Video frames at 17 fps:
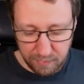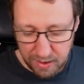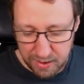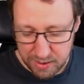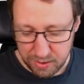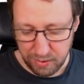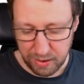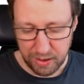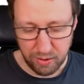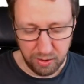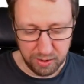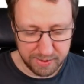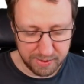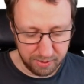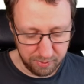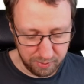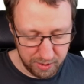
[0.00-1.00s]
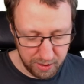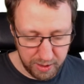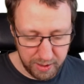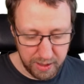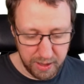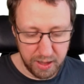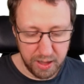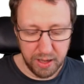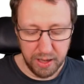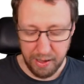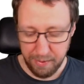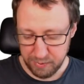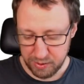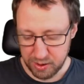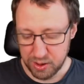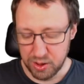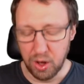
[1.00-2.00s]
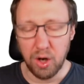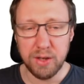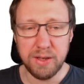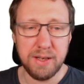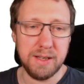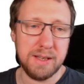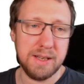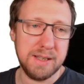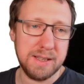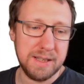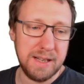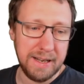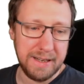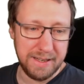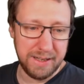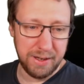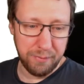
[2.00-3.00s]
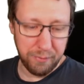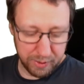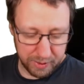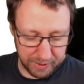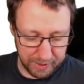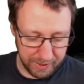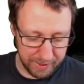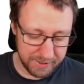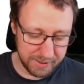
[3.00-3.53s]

So I also thought it slightly differently.